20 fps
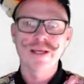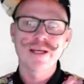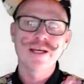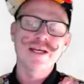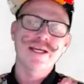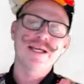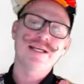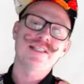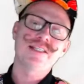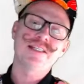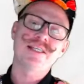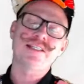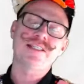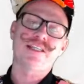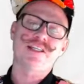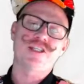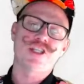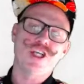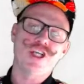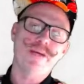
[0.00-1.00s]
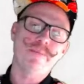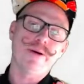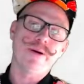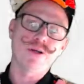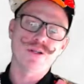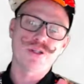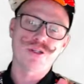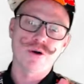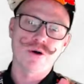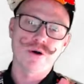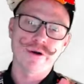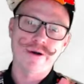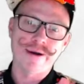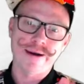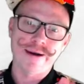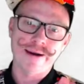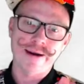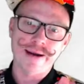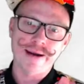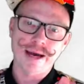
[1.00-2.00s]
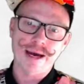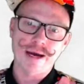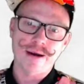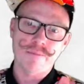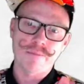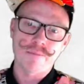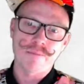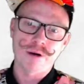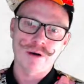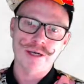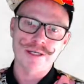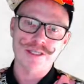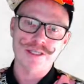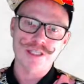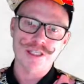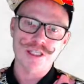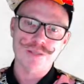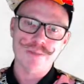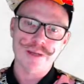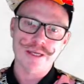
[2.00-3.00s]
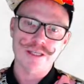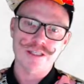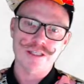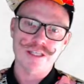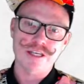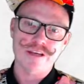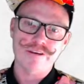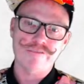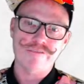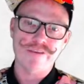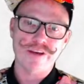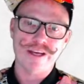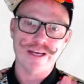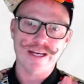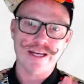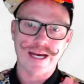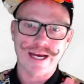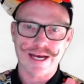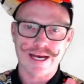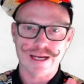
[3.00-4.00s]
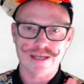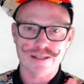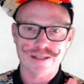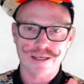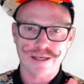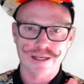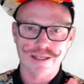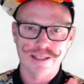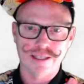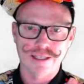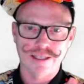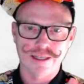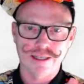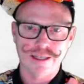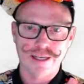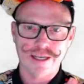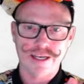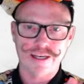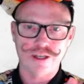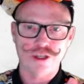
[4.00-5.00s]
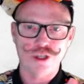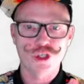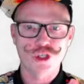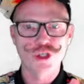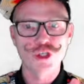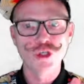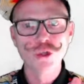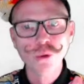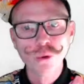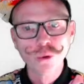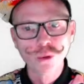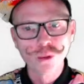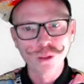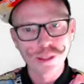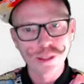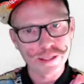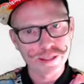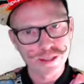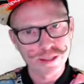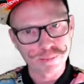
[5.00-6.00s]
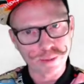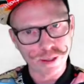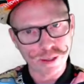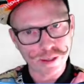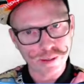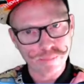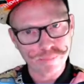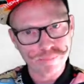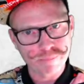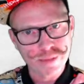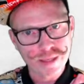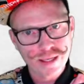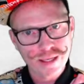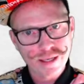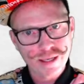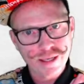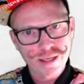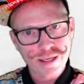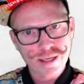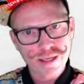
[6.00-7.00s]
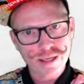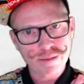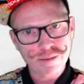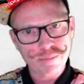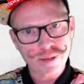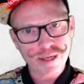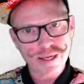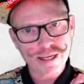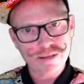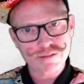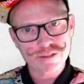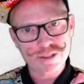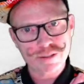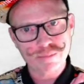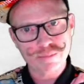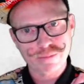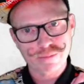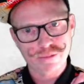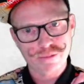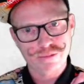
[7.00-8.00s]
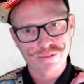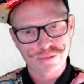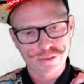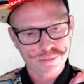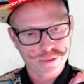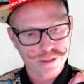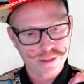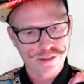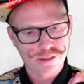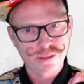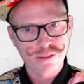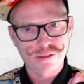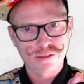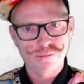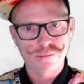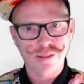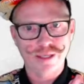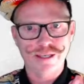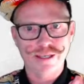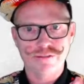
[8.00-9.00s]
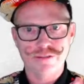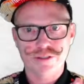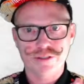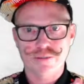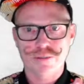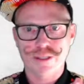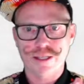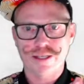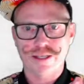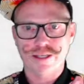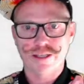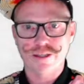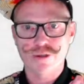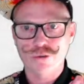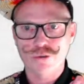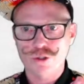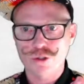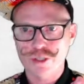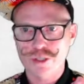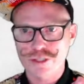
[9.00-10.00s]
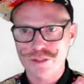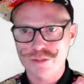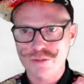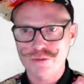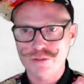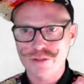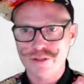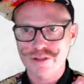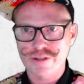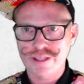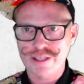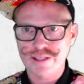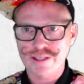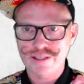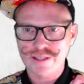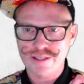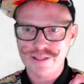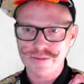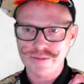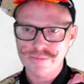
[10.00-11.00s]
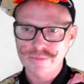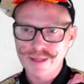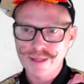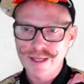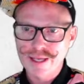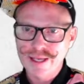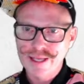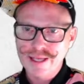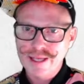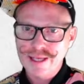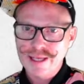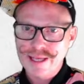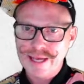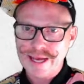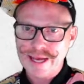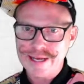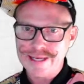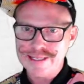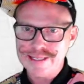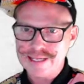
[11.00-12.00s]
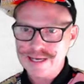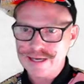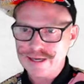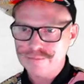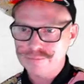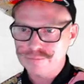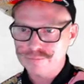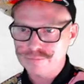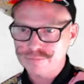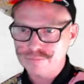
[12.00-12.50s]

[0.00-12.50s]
Is this a cheapo sword? Nah, mine's expensive. It has a little like jewel in the bottom, and it might have some, might have some like little crystals and things in it. And I'm